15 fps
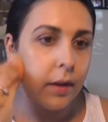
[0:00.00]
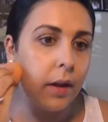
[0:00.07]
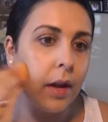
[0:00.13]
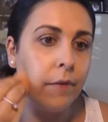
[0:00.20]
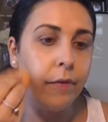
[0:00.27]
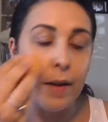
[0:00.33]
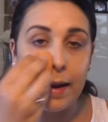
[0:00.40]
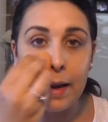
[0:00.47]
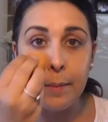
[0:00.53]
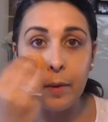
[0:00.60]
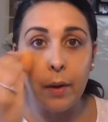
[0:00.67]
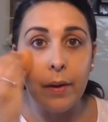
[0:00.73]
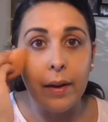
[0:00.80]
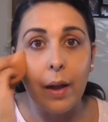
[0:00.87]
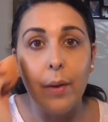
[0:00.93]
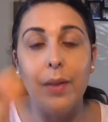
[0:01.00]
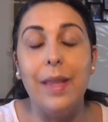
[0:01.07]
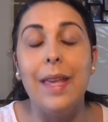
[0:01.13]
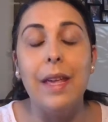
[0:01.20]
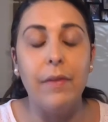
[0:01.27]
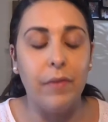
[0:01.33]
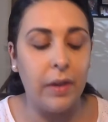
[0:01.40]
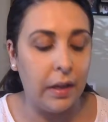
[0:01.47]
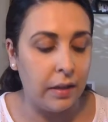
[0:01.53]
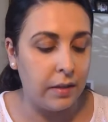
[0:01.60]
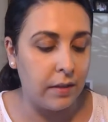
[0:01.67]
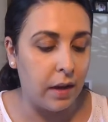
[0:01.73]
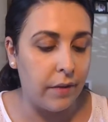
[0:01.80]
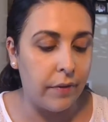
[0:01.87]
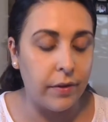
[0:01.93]
If I am going out in the evening and
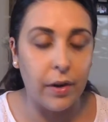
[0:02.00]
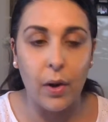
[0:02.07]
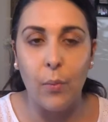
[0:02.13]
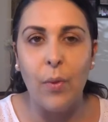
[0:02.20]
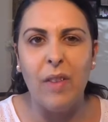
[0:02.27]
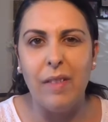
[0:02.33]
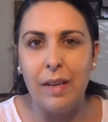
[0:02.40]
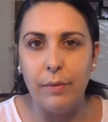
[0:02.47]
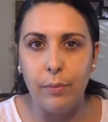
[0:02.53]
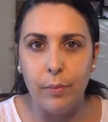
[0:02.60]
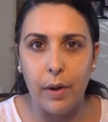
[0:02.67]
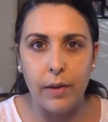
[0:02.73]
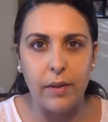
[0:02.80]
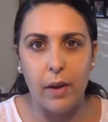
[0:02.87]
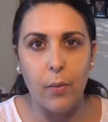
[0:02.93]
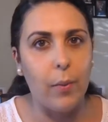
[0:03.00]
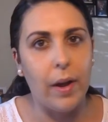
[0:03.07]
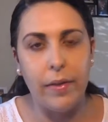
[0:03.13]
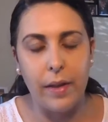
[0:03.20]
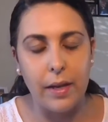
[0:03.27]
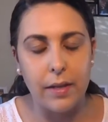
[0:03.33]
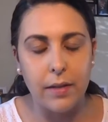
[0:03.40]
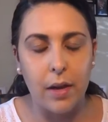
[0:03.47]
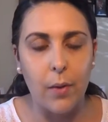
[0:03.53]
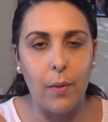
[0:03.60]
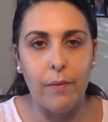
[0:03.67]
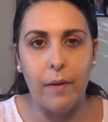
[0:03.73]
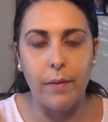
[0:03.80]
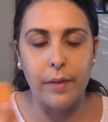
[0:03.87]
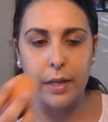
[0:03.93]
stuff, I don't wear this. I wear
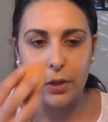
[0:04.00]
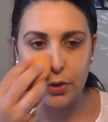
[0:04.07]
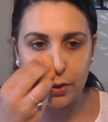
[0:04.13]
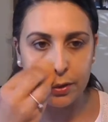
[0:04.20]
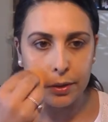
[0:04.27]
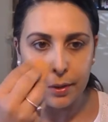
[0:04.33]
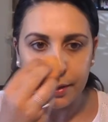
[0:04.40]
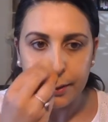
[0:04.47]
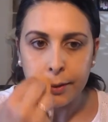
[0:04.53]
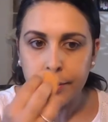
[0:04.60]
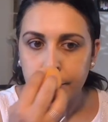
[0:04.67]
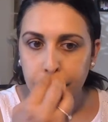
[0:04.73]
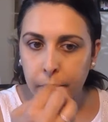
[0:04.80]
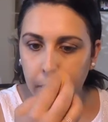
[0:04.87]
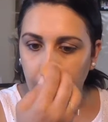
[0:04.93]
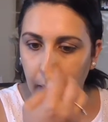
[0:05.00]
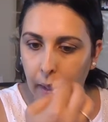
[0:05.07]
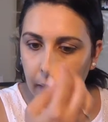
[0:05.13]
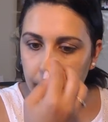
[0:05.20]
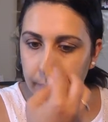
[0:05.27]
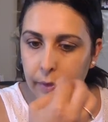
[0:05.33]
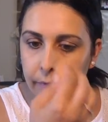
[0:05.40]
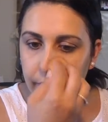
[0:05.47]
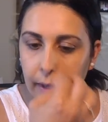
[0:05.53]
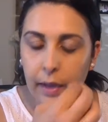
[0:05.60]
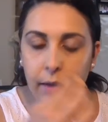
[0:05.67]
foundation. But for